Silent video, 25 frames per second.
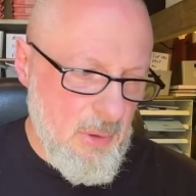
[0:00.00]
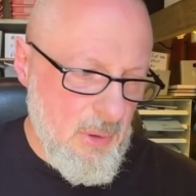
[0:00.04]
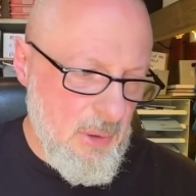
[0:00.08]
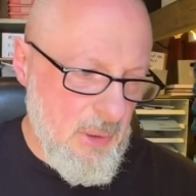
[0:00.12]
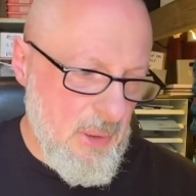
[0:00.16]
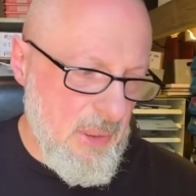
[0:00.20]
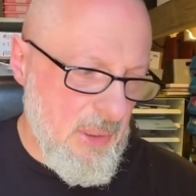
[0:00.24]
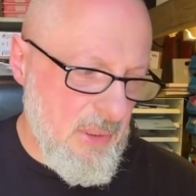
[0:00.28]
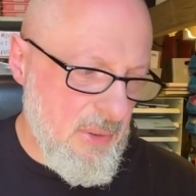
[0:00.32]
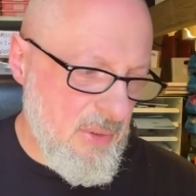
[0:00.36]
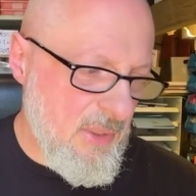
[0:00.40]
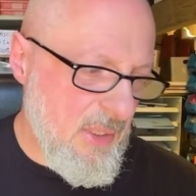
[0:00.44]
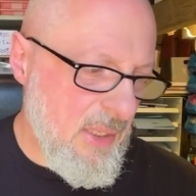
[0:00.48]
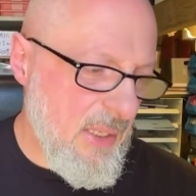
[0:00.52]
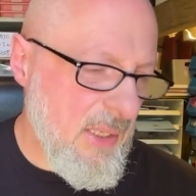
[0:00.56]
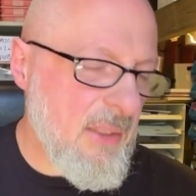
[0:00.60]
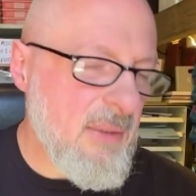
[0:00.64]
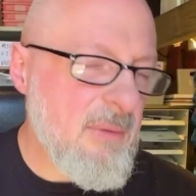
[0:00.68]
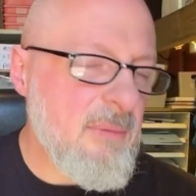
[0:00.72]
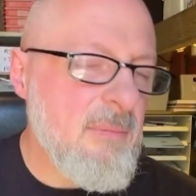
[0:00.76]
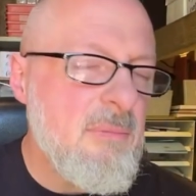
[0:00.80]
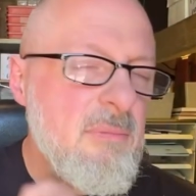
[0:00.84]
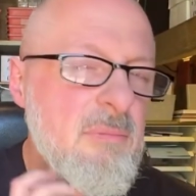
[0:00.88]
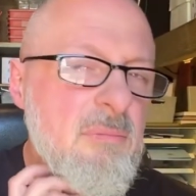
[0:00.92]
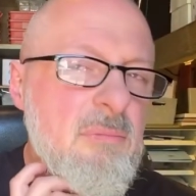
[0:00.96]
and that
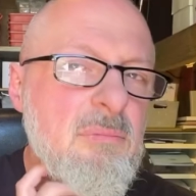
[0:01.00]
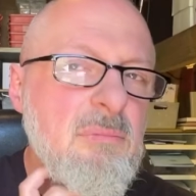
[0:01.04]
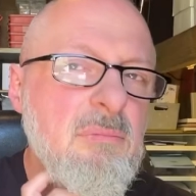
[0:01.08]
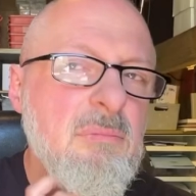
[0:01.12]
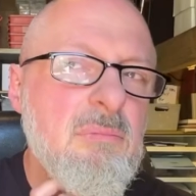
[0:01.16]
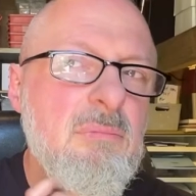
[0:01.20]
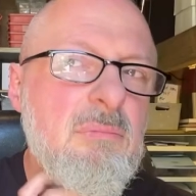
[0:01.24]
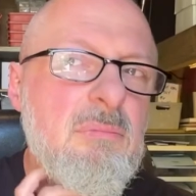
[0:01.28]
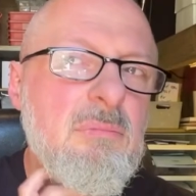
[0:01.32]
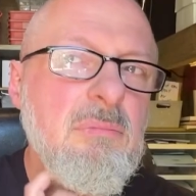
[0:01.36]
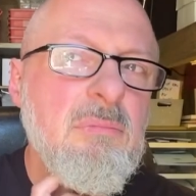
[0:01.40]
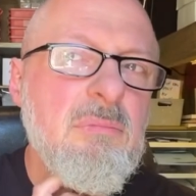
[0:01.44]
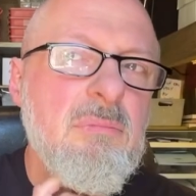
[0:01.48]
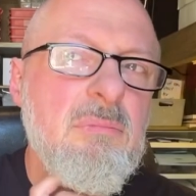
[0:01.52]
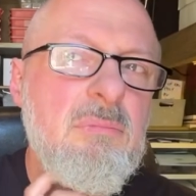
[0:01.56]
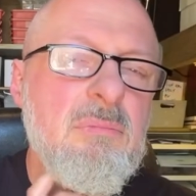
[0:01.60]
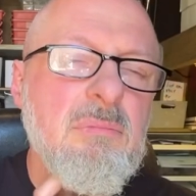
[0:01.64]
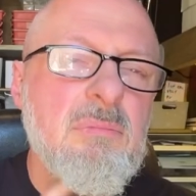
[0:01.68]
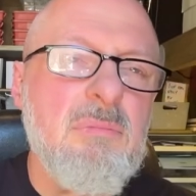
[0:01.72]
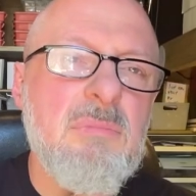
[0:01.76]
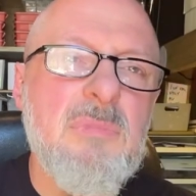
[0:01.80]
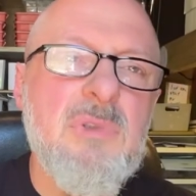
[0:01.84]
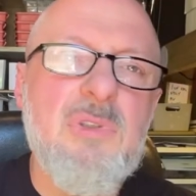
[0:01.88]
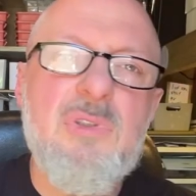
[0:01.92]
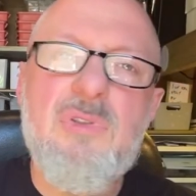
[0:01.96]

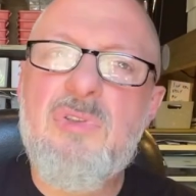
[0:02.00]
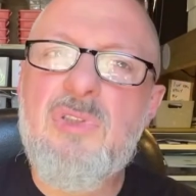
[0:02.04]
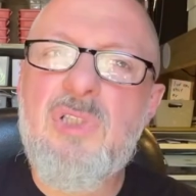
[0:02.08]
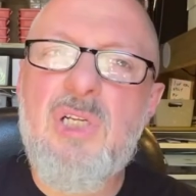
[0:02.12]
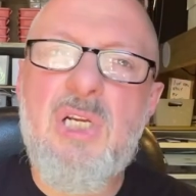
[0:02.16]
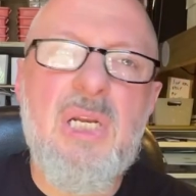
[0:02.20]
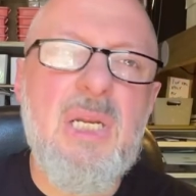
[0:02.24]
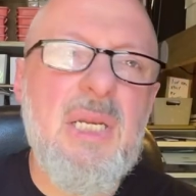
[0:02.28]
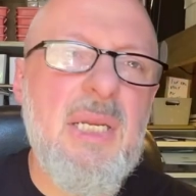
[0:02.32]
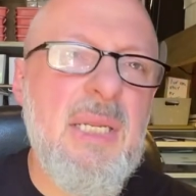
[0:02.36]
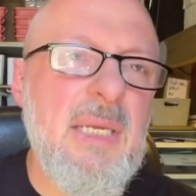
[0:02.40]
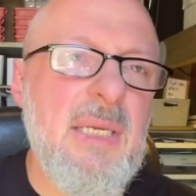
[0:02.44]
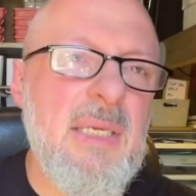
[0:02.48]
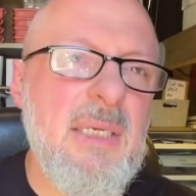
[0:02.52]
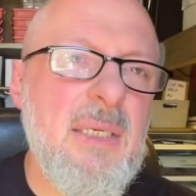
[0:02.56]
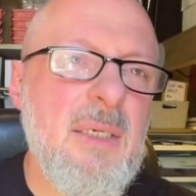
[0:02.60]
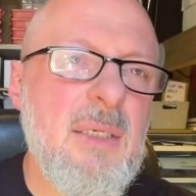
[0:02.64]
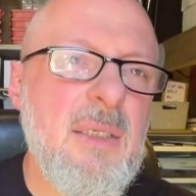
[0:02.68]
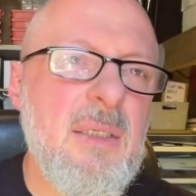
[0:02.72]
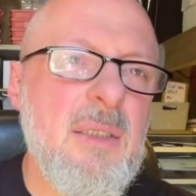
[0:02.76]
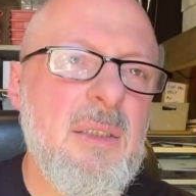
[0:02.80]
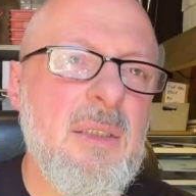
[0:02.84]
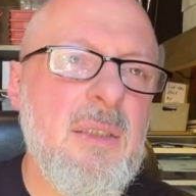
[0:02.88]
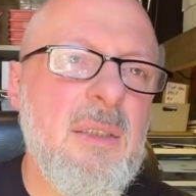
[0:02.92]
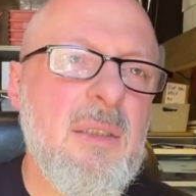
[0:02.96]
is cleaner,